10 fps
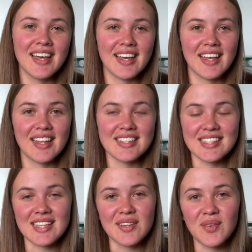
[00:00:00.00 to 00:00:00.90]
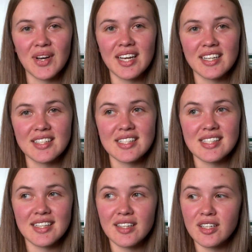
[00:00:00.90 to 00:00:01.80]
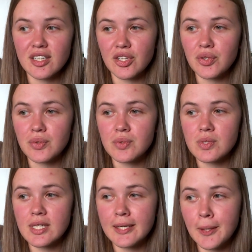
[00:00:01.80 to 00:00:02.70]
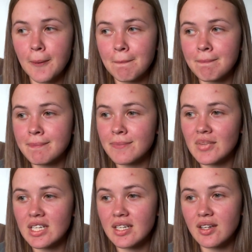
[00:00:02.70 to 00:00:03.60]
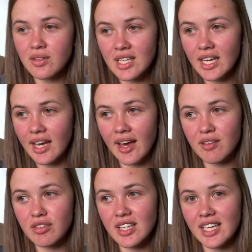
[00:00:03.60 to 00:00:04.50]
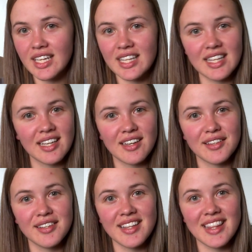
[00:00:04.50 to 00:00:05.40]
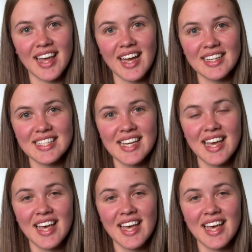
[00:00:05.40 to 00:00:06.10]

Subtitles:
Let's see, what else? Other news. I don't think I have really anything other than that.